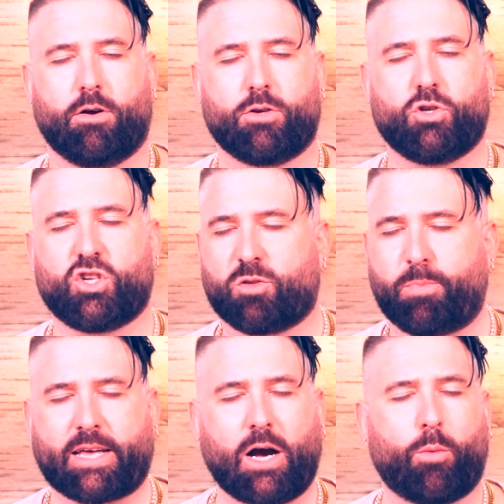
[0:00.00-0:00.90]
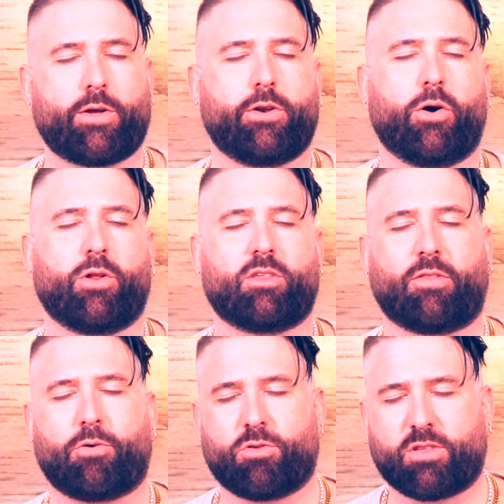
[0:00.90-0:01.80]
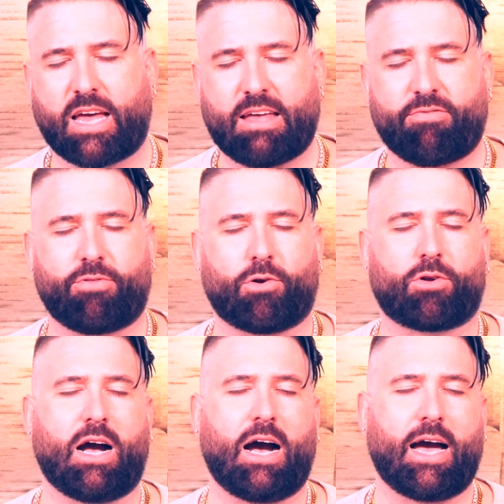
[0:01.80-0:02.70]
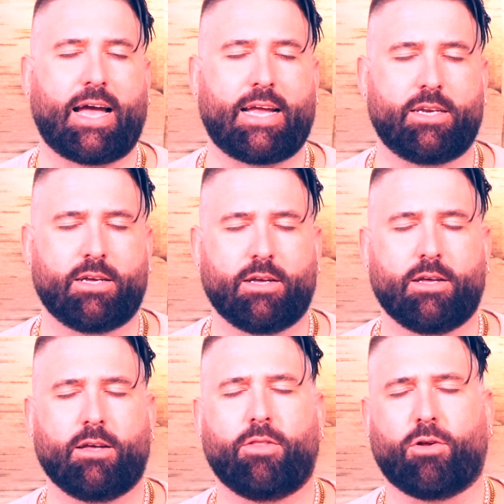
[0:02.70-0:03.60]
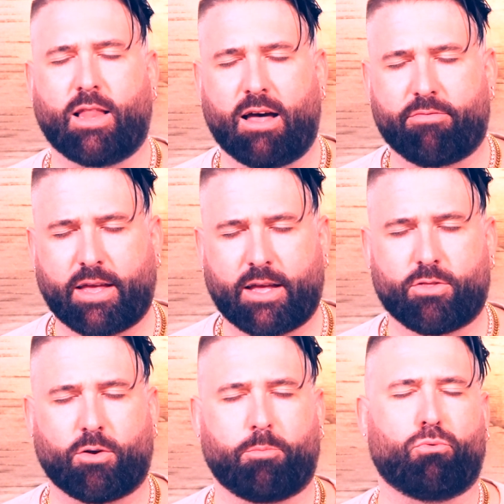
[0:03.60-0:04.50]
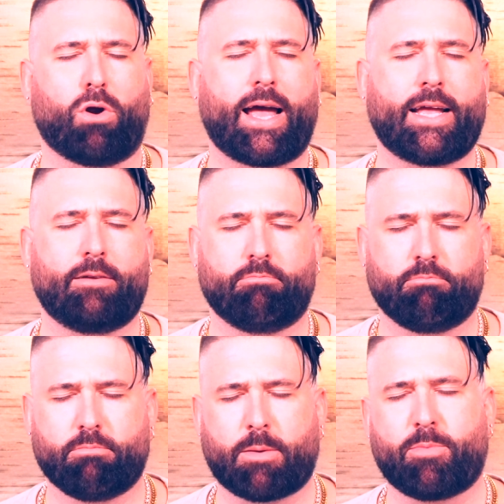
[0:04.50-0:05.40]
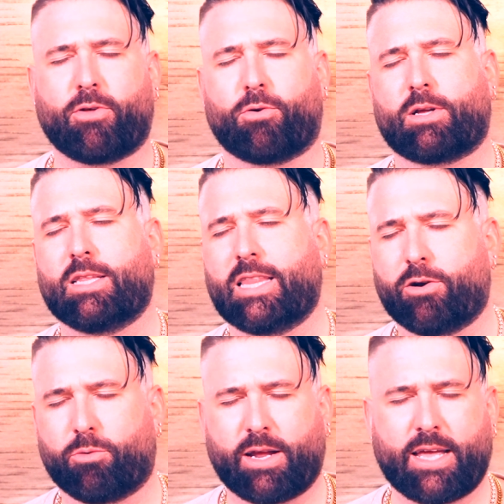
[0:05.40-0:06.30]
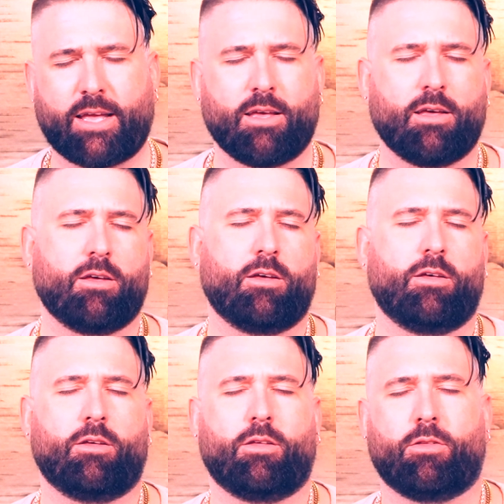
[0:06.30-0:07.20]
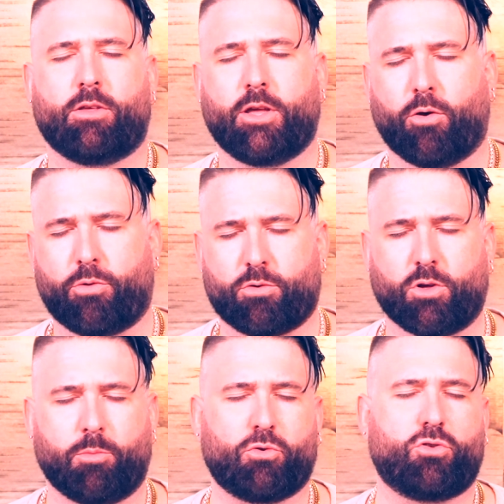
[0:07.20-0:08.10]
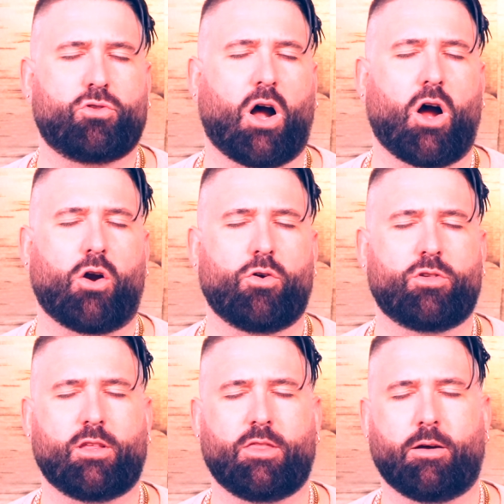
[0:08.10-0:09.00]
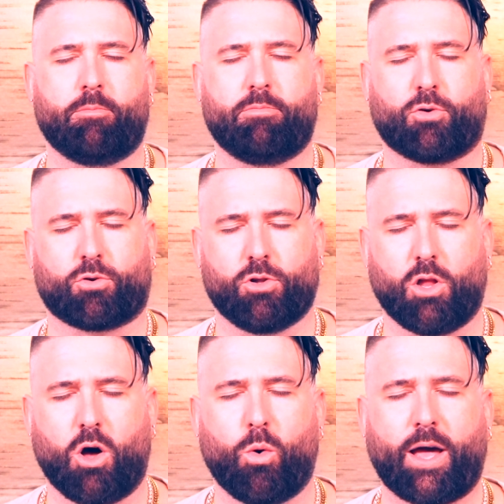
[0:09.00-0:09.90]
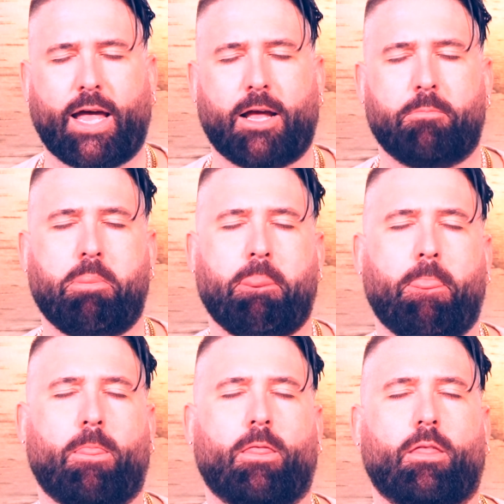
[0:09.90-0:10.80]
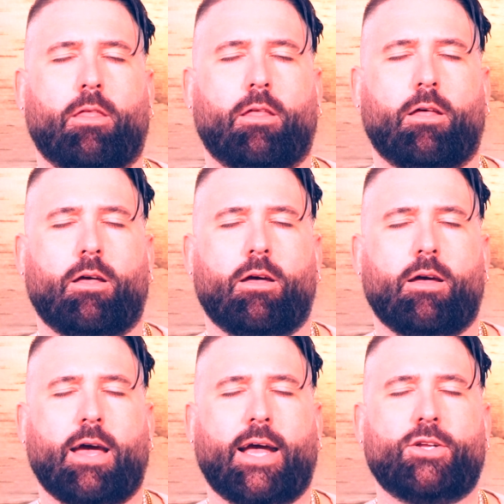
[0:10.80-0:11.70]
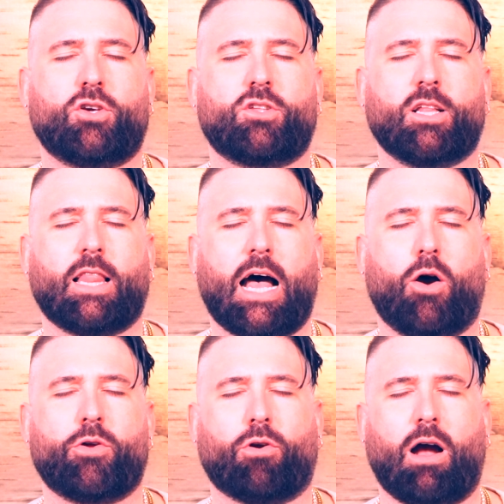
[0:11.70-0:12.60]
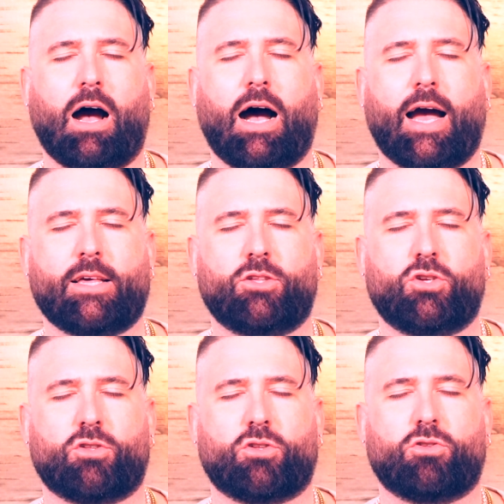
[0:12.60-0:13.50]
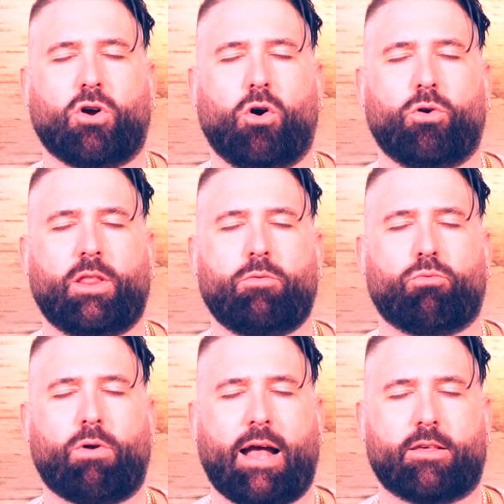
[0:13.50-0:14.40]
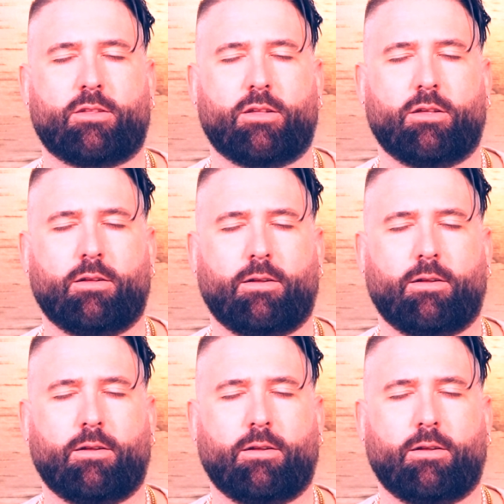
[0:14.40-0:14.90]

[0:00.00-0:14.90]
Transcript: You just pick up what you notice, that they're safe, they're kind, they're loving, they're bright, maybe they're glittery, there's almost stars in them, they're glowing. And just allow your eyes just to totally rest